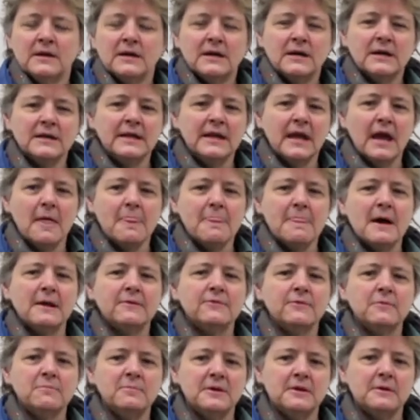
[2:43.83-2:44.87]
Again,
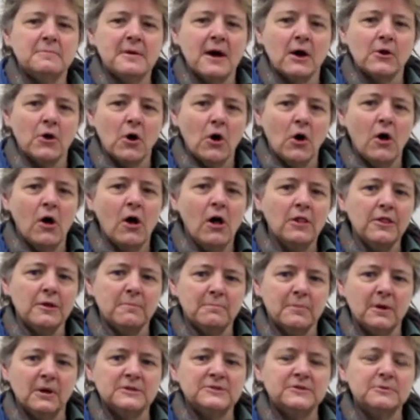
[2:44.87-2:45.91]
that's a bit about all
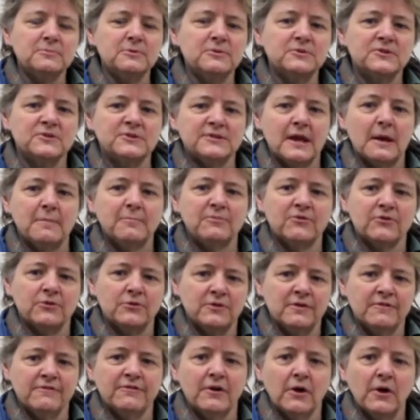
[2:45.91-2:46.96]
the multiple steps that
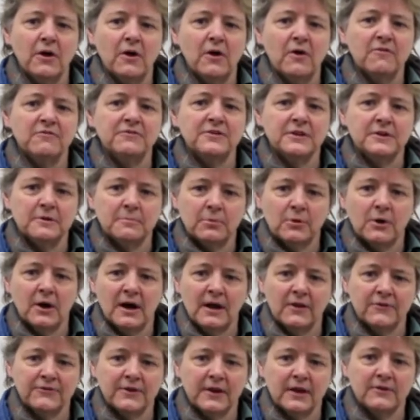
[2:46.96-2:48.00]
are involved in a
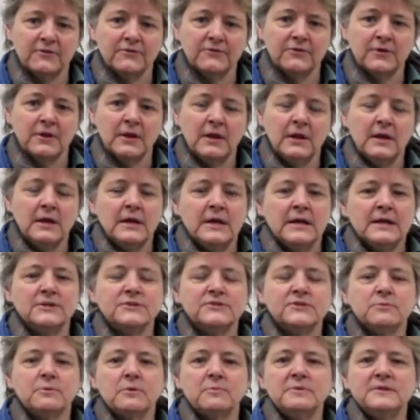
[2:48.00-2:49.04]
process. And
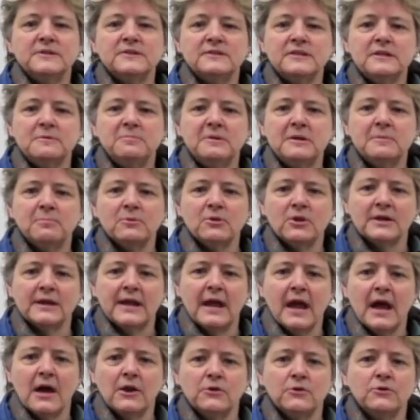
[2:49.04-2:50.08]
so when we see people
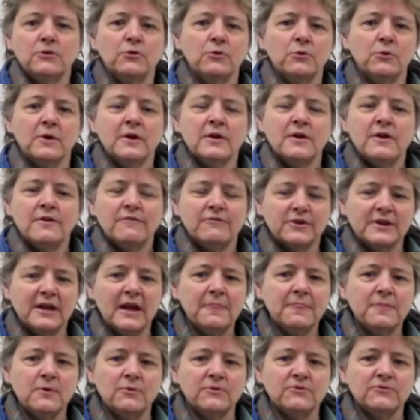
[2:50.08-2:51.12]
again who
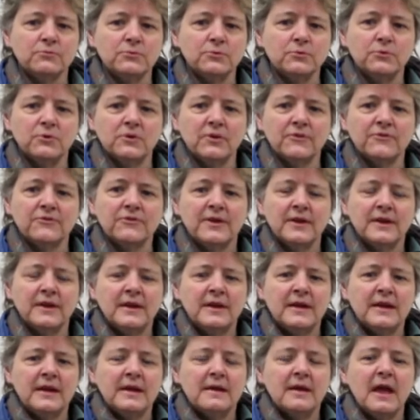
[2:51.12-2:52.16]
forget those rules
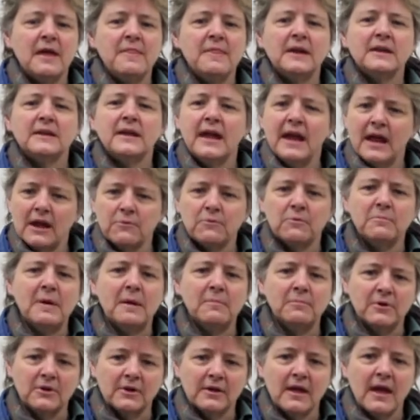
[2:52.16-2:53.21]
and then can't
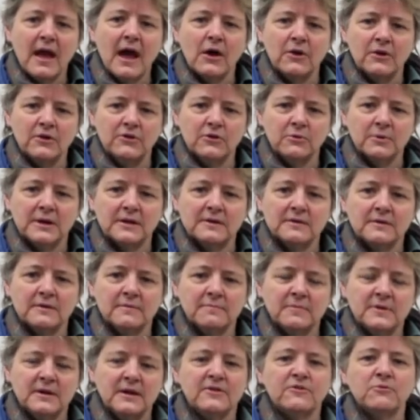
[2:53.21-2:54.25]
remember how to do it,
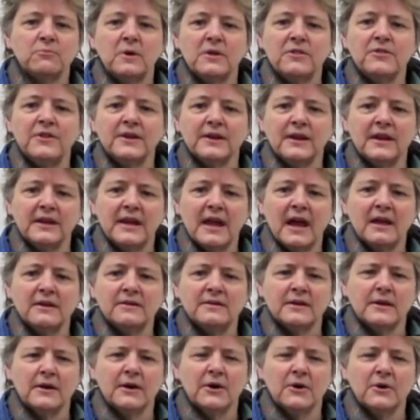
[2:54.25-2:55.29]
it's one thing again
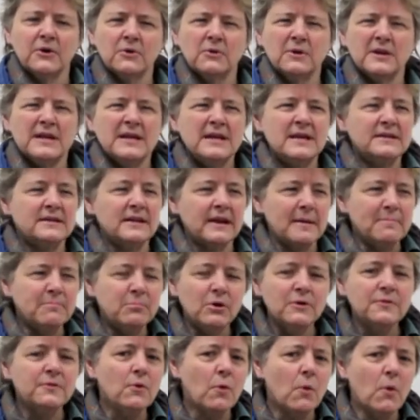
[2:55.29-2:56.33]
to go, did I
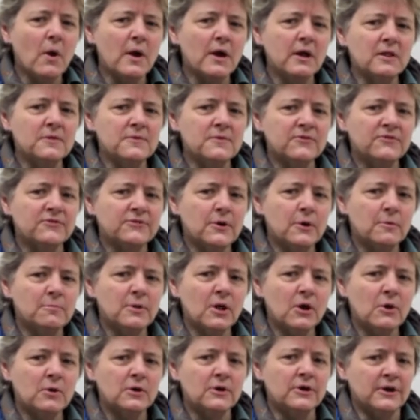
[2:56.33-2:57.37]
put the oil in the
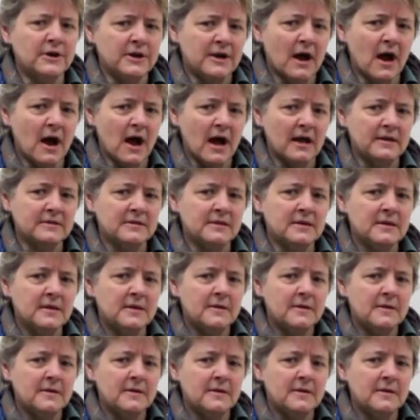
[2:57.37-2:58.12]
snowblower or not?